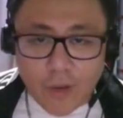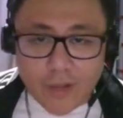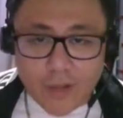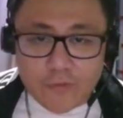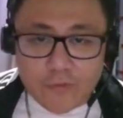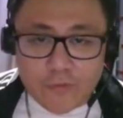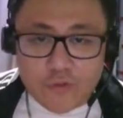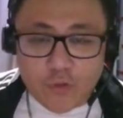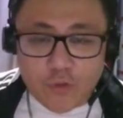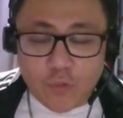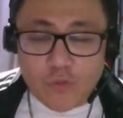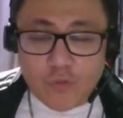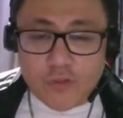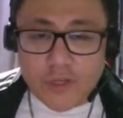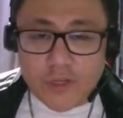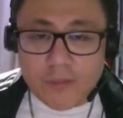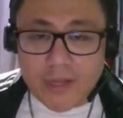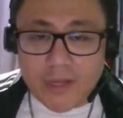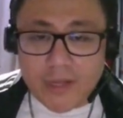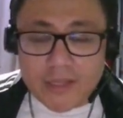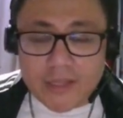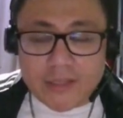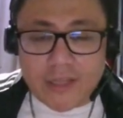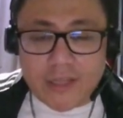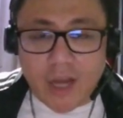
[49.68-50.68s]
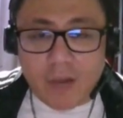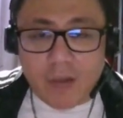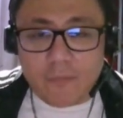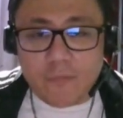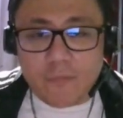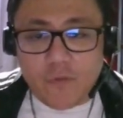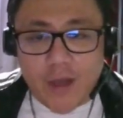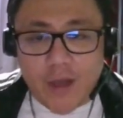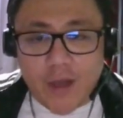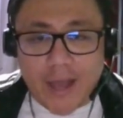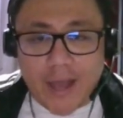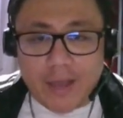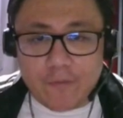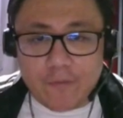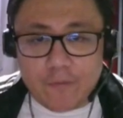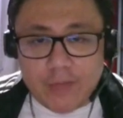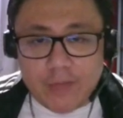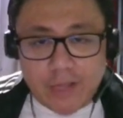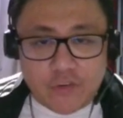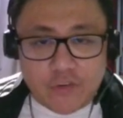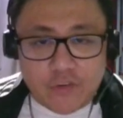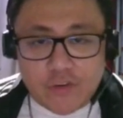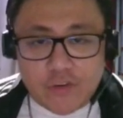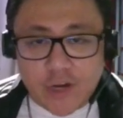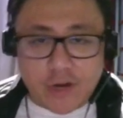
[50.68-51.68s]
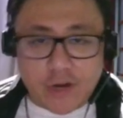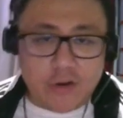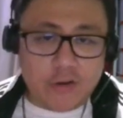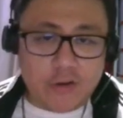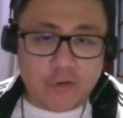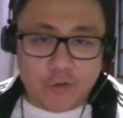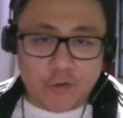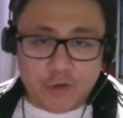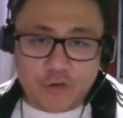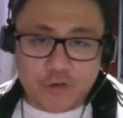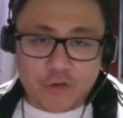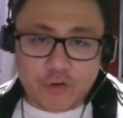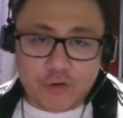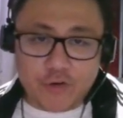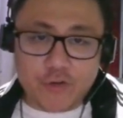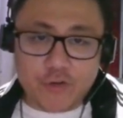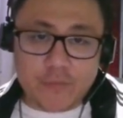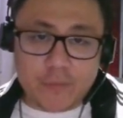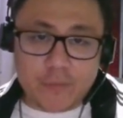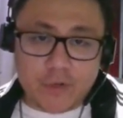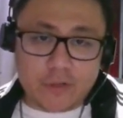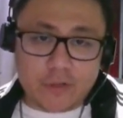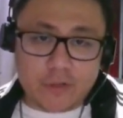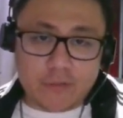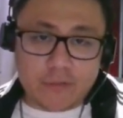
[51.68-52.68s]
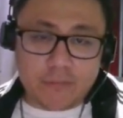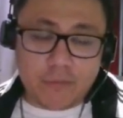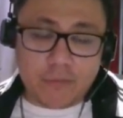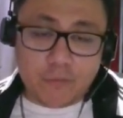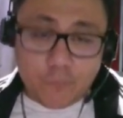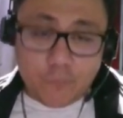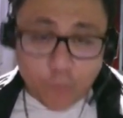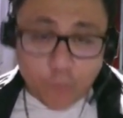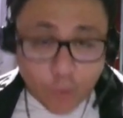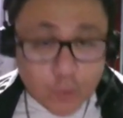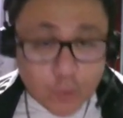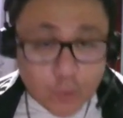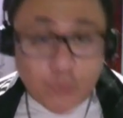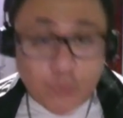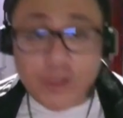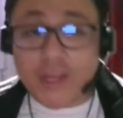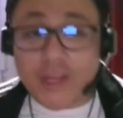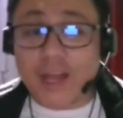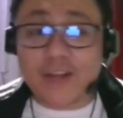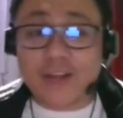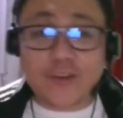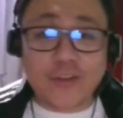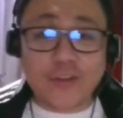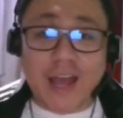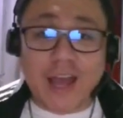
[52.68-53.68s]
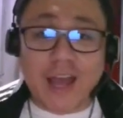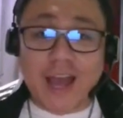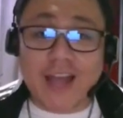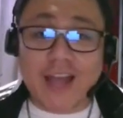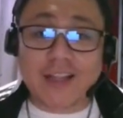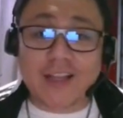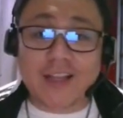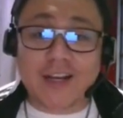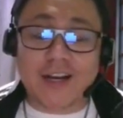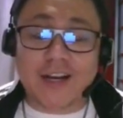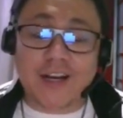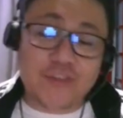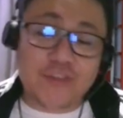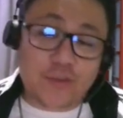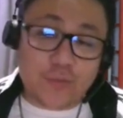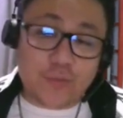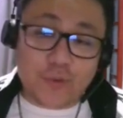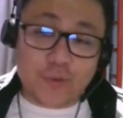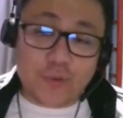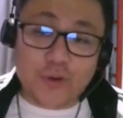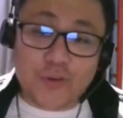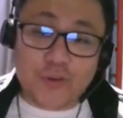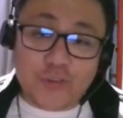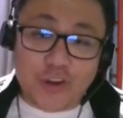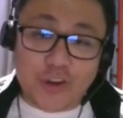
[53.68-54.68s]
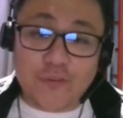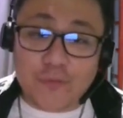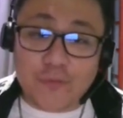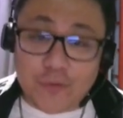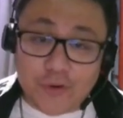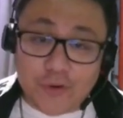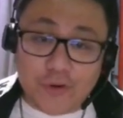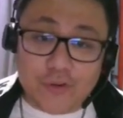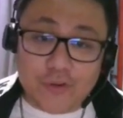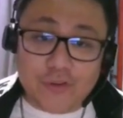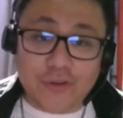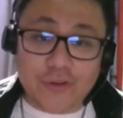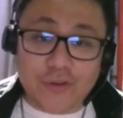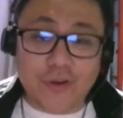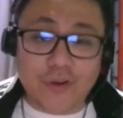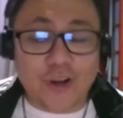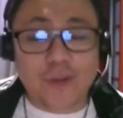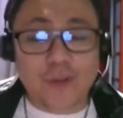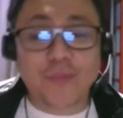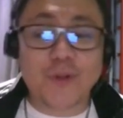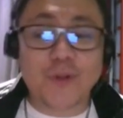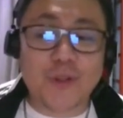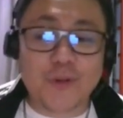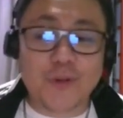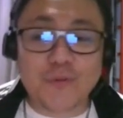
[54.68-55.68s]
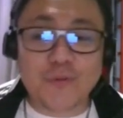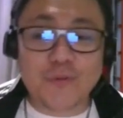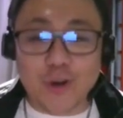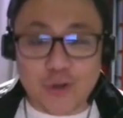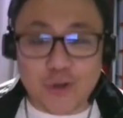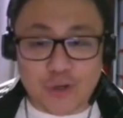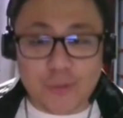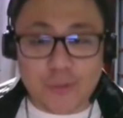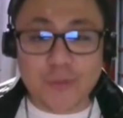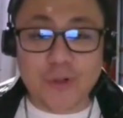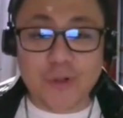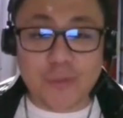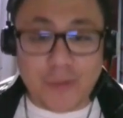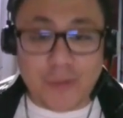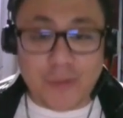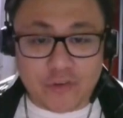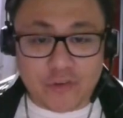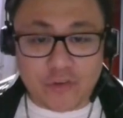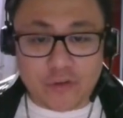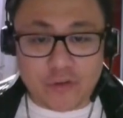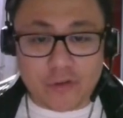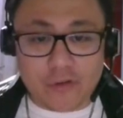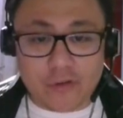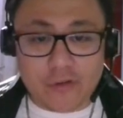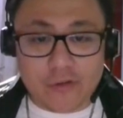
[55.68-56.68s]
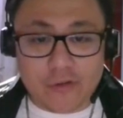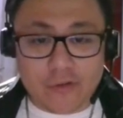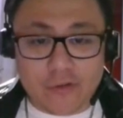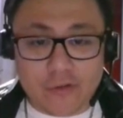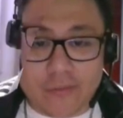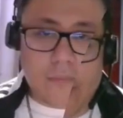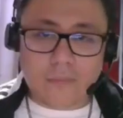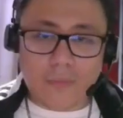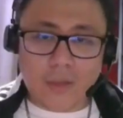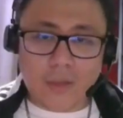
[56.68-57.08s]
I've chosen my top five legendary creatures, but before we get to that, uh, I just want to share first a couple of honorable mentions.